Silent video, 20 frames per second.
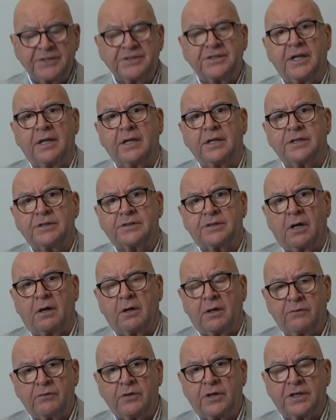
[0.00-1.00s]
thing is, I'll
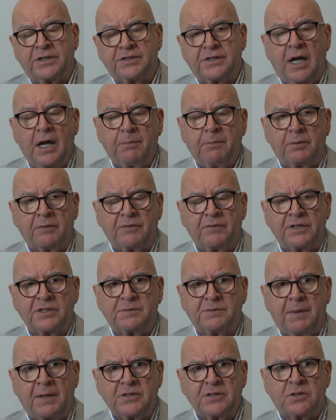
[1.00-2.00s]
give you an example of an
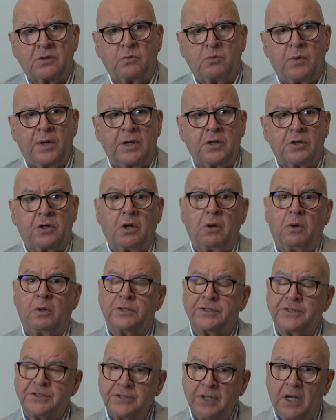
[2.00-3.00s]
inspection where you go
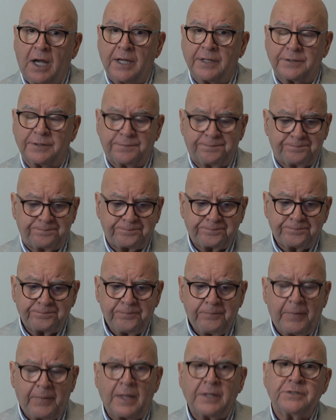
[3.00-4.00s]
on site.
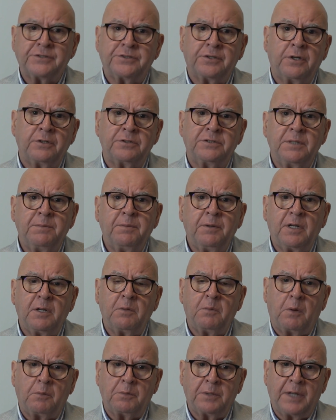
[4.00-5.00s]
So typically
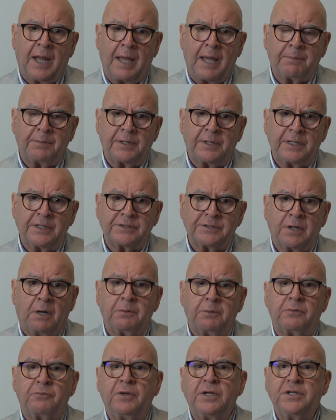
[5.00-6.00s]
what would happen is I
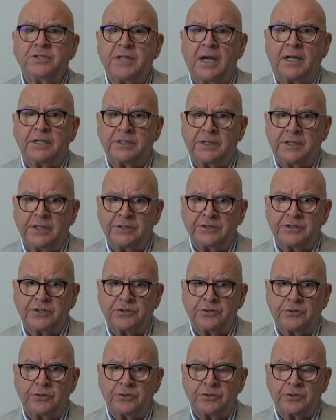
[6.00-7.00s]
would reach out to the
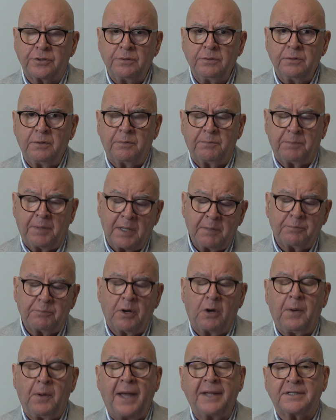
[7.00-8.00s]
institution, and being
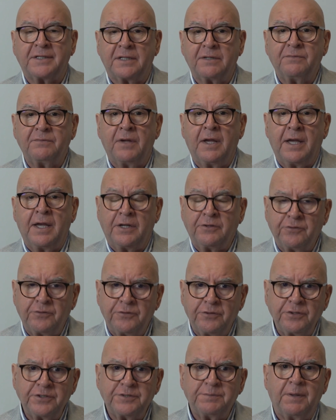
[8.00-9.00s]
proactive,
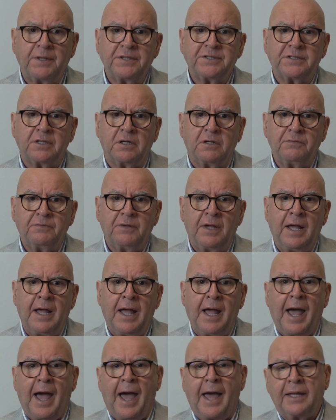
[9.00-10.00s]
introduce myself
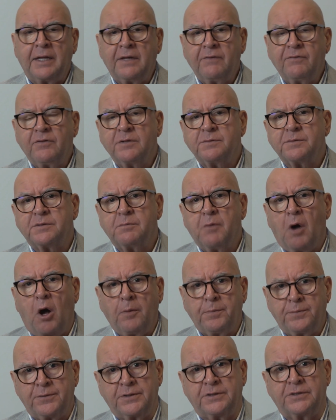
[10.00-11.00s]
and give them some
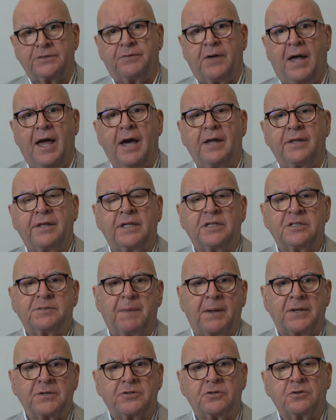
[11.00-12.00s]
options for how the
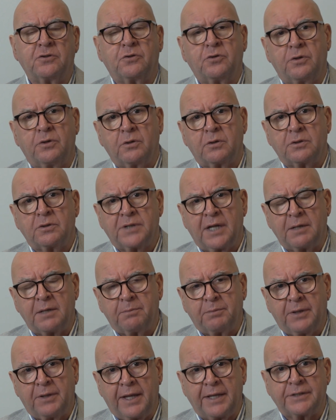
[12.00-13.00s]
inspection could take
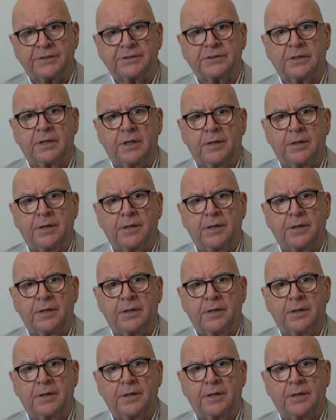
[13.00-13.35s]
place.